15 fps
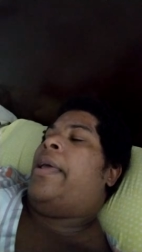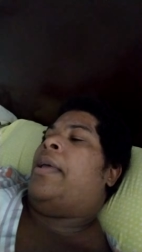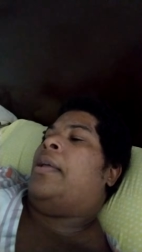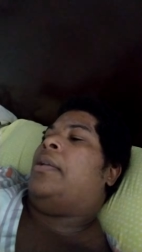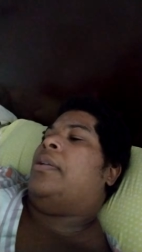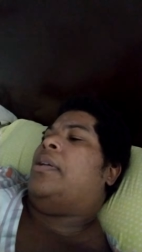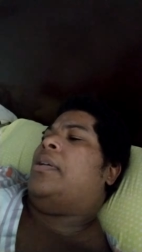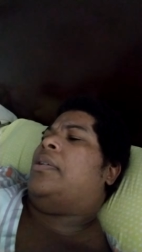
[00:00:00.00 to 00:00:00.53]

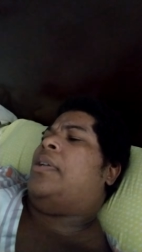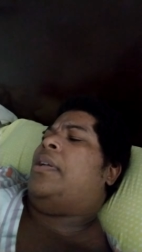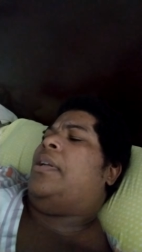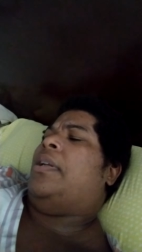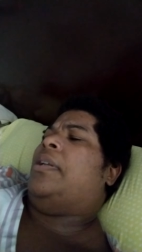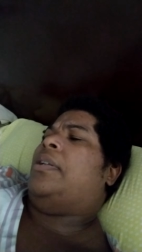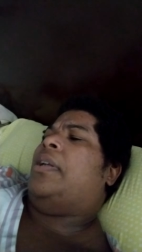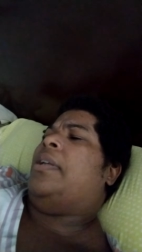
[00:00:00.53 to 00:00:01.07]
And
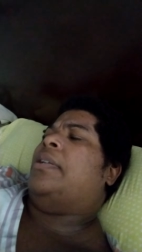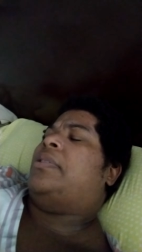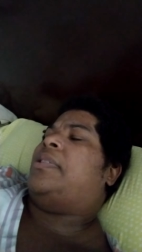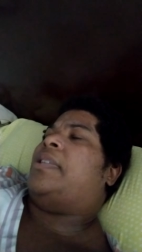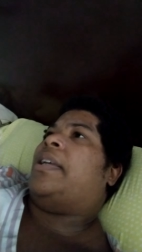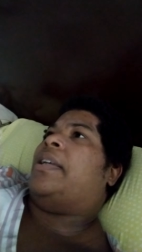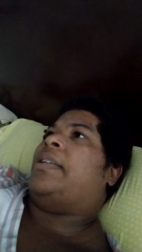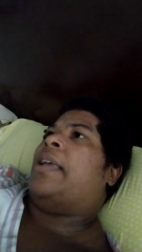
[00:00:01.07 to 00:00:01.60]
he, he
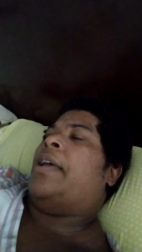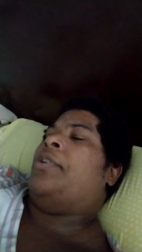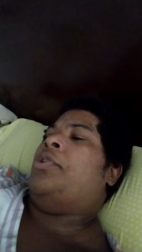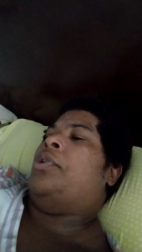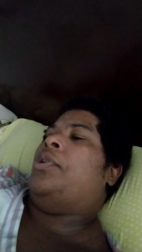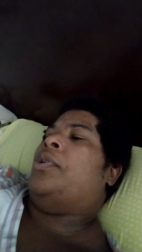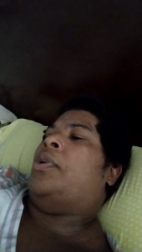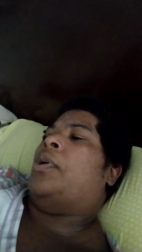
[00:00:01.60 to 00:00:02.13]
said that,
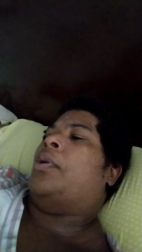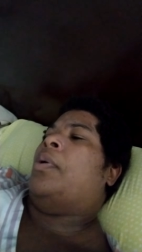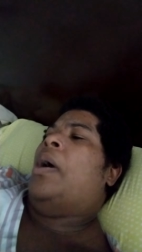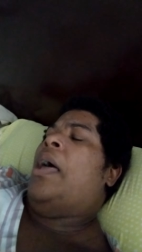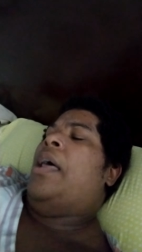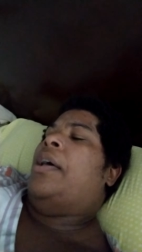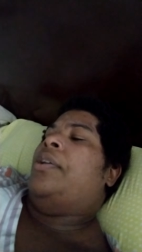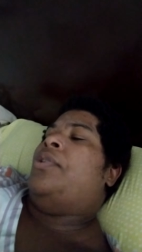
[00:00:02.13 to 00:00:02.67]
you, you know,
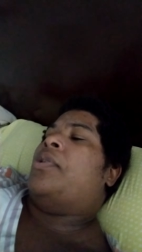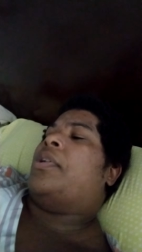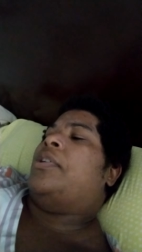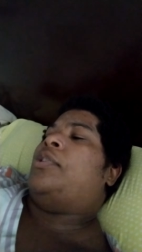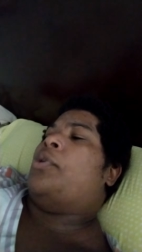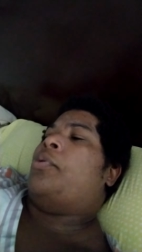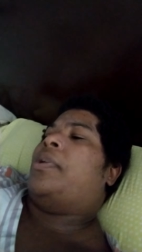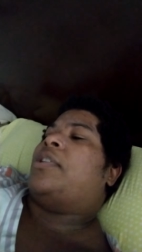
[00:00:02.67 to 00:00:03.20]
you
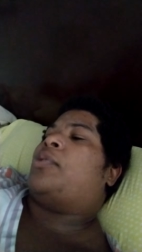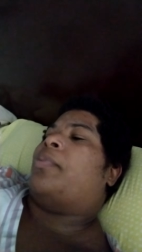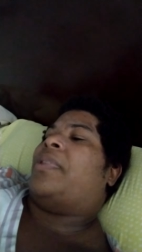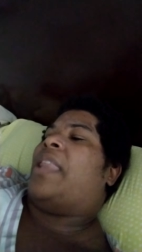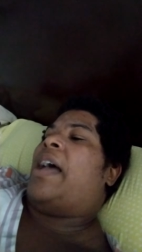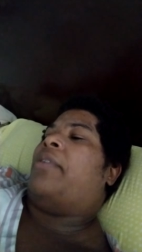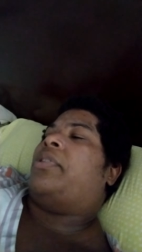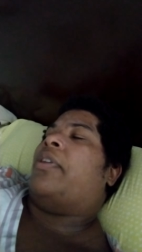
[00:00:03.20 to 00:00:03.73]
can do this
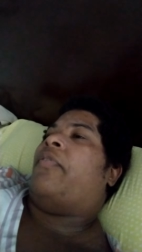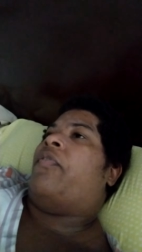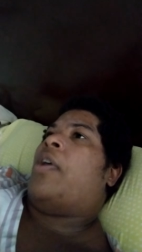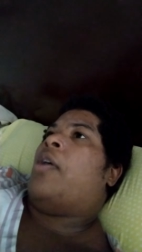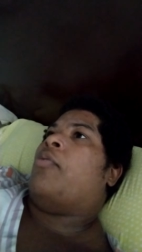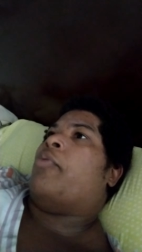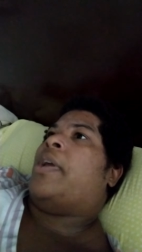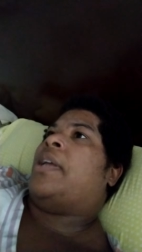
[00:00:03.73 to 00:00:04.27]
without the
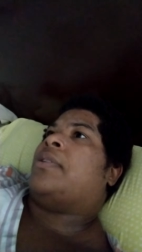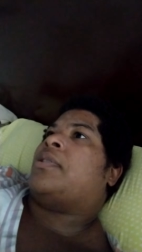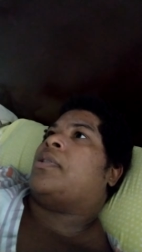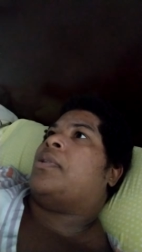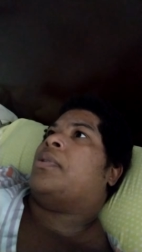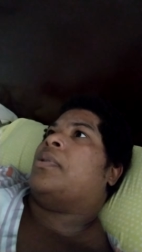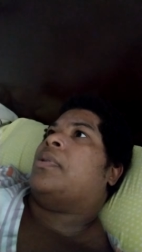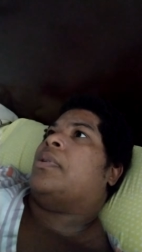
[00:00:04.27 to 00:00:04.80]

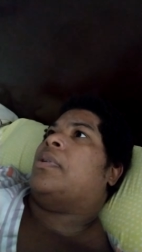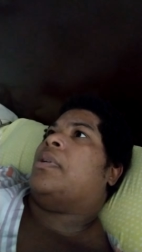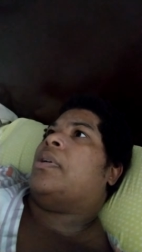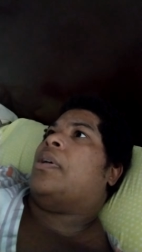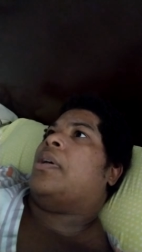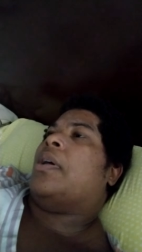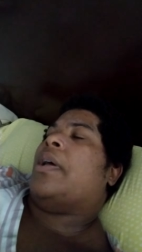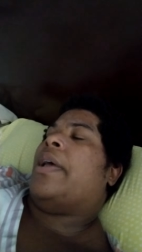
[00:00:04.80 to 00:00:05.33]
fundraiser.
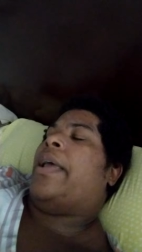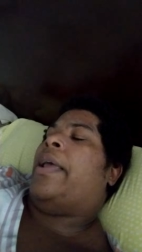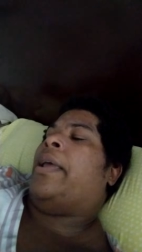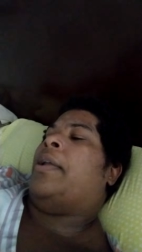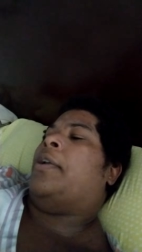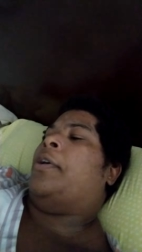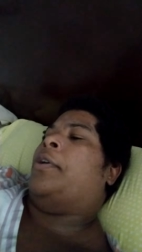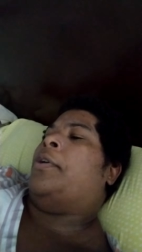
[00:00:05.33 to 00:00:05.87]

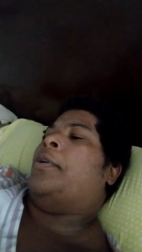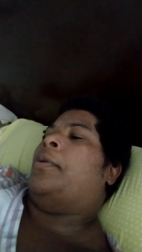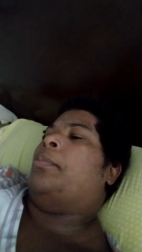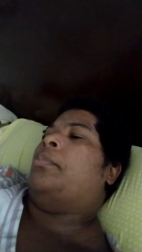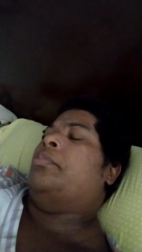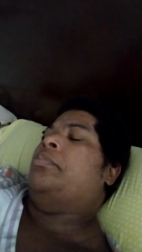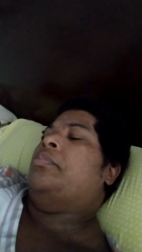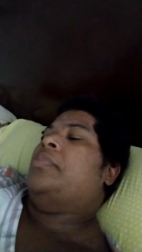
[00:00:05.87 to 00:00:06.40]
And
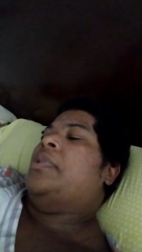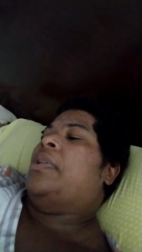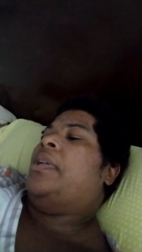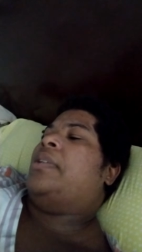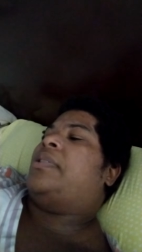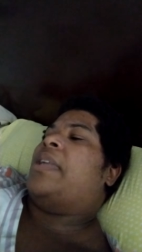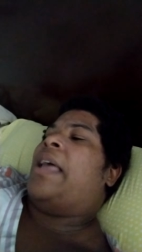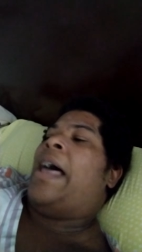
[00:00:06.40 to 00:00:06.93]
um,
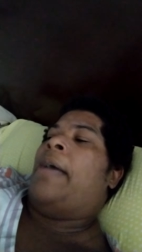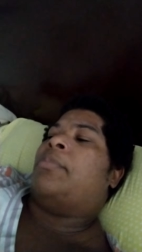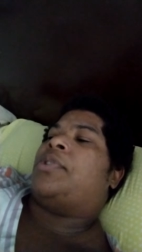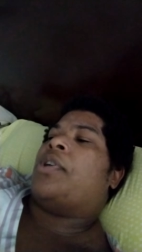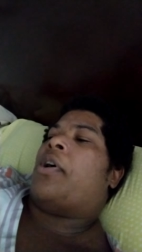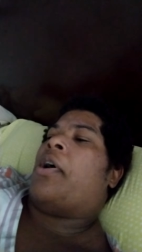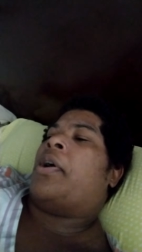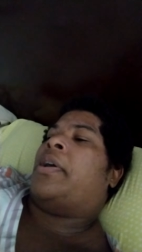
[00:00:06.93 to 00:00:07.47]
he said, I'm
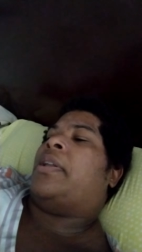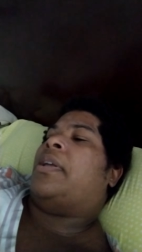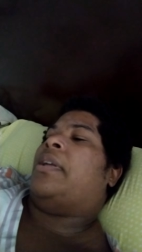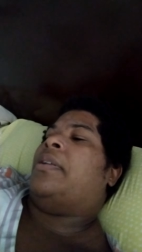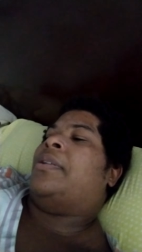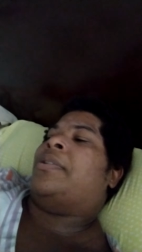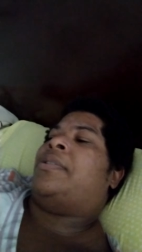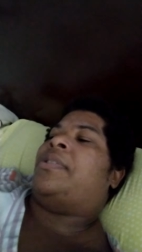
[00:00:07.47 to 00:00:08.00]

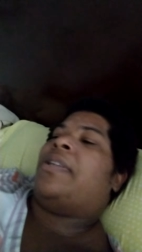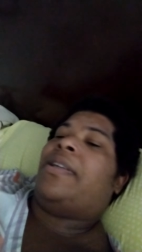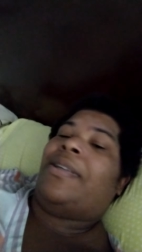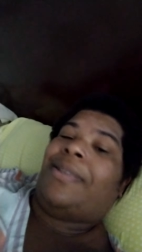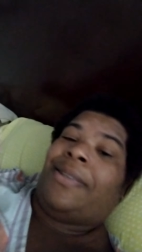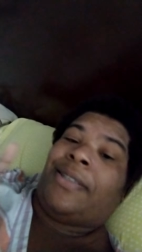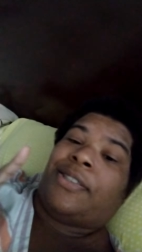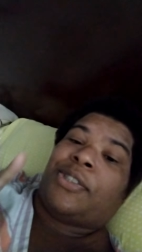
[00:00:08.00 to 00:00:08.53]
targeted. See,
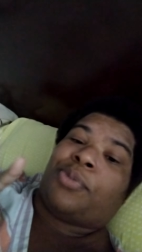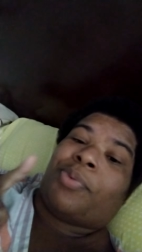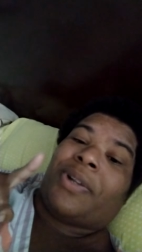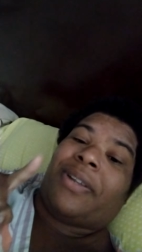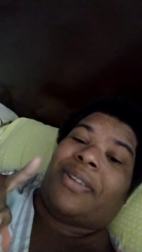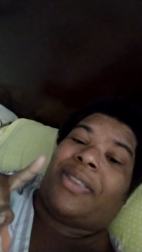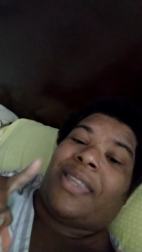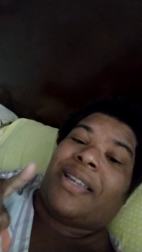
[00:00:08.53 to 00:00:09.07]
this is
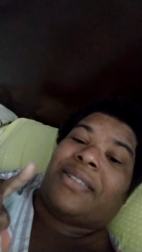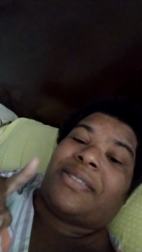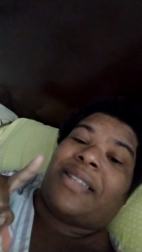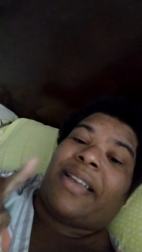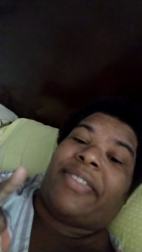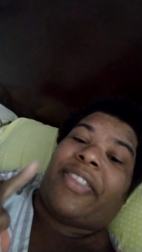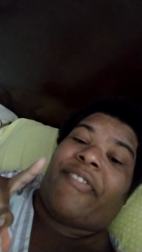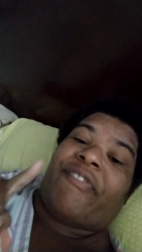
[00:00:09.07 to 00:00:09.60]
one of the things
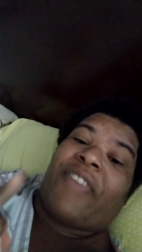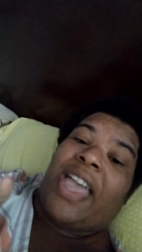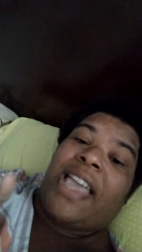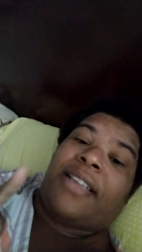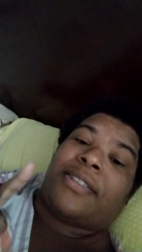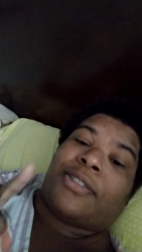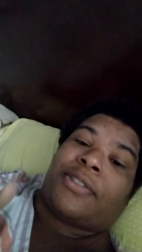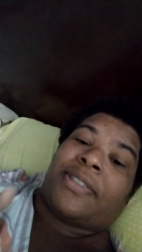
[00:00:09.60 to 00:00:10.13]
that the
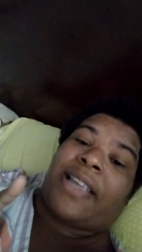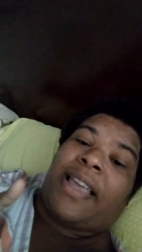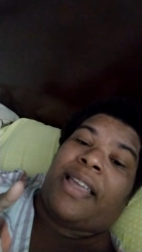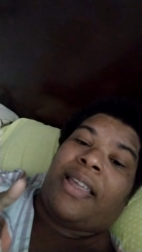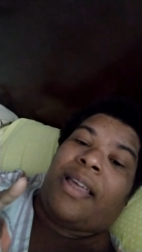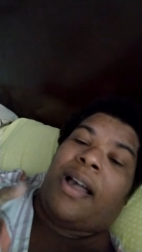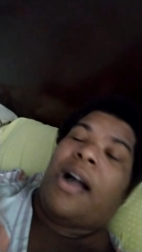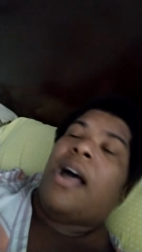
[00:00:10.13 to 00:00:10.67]
fakes
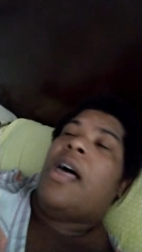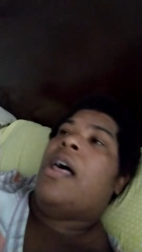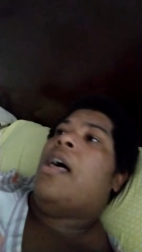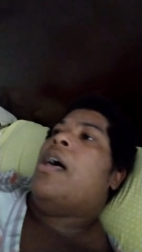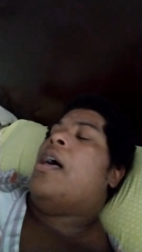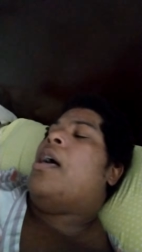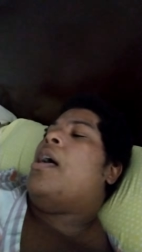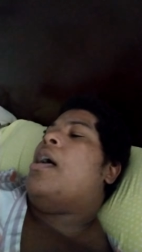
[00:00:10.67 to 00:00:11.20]
say.
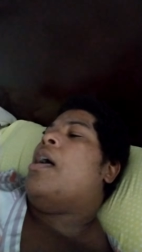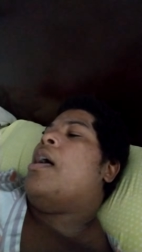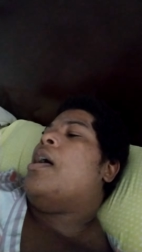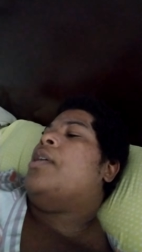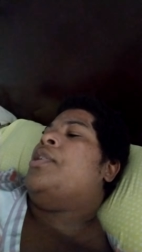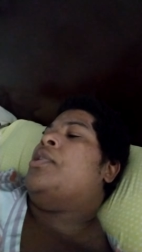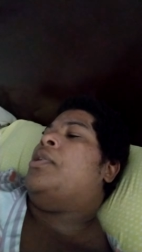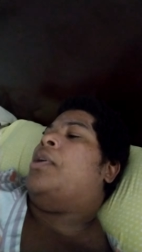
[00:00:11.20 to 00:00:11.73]

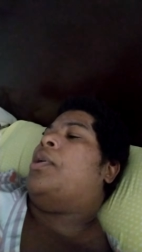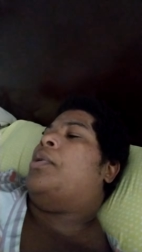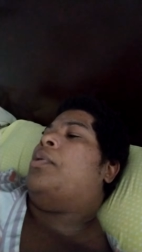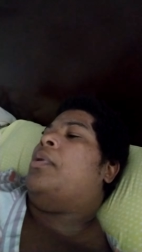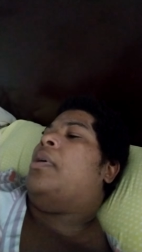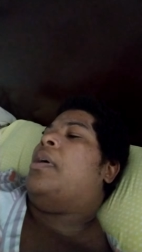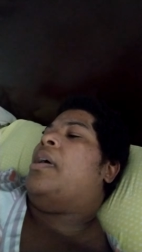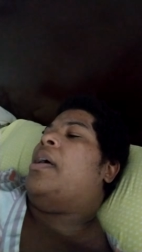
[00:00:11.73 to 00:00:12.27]
You
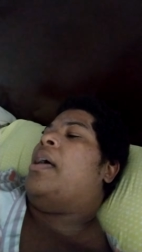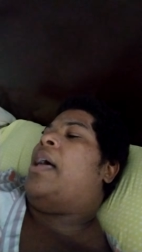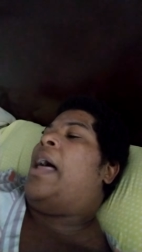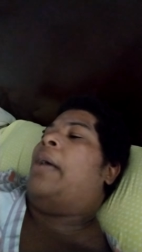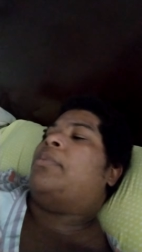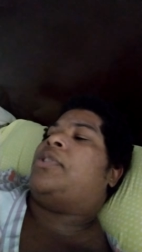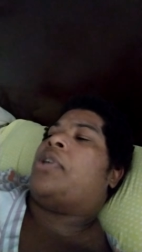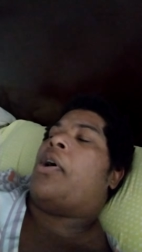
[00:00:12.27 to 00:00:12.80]
know,
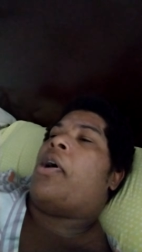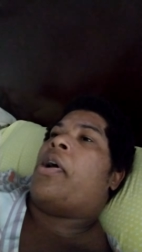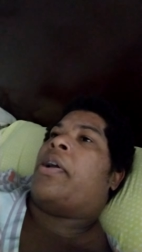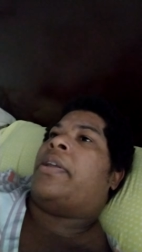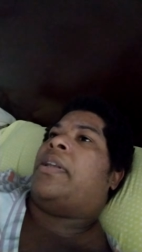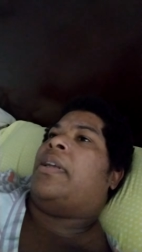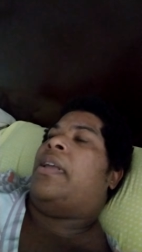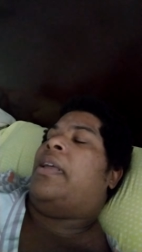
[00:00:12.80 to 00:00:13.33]
I'm
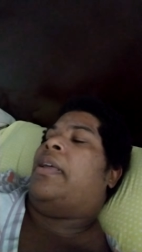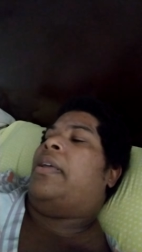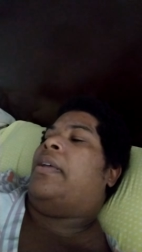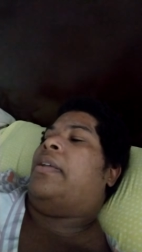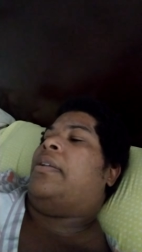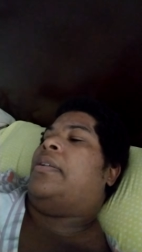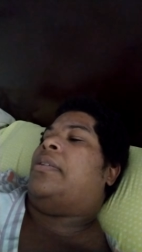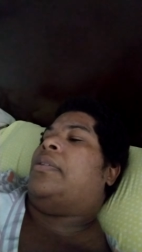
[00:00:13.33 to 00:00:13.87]
targeted.
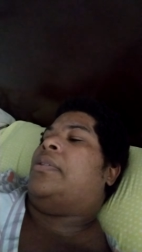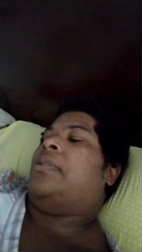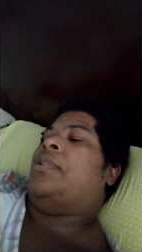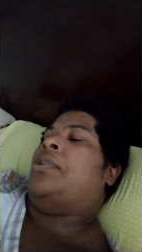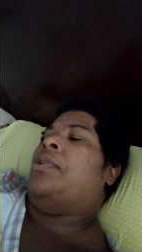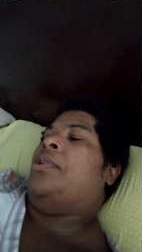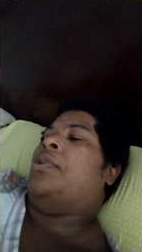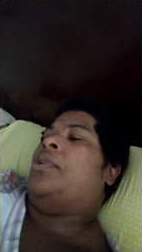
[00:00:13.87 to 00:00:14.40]

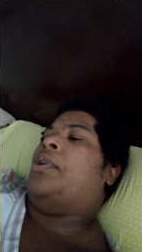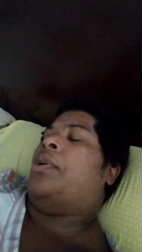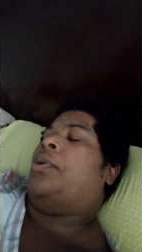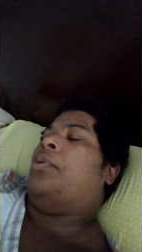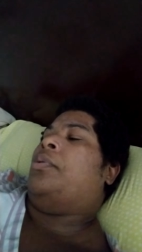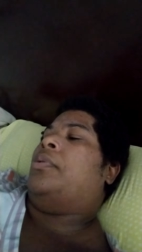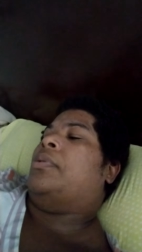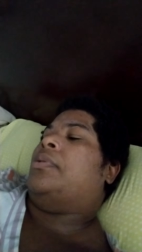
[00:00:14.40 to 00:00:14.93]
You, you
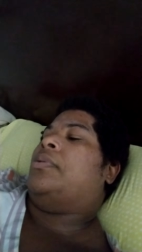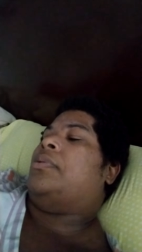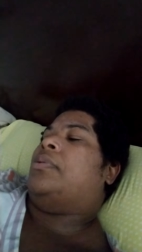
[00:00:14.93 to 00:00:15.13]
know,